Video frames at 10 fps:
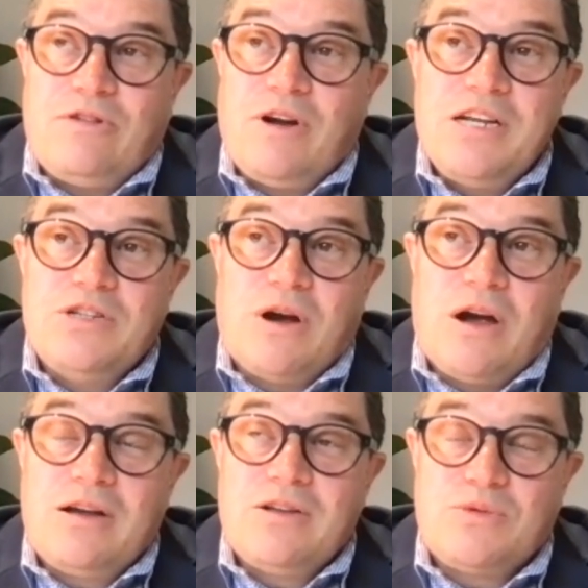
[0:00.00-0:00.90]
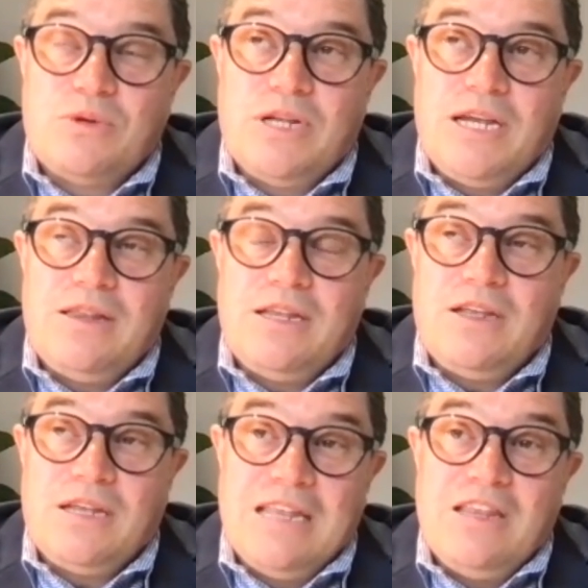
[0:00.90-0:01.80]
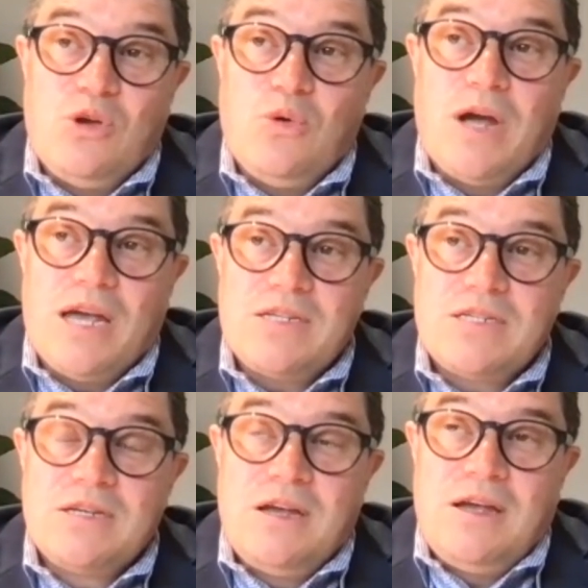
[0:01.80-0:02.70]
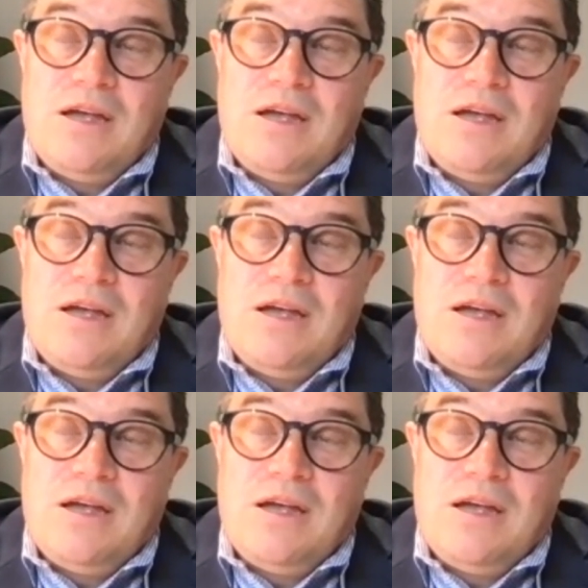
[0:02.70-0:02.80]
any drug is really in the US.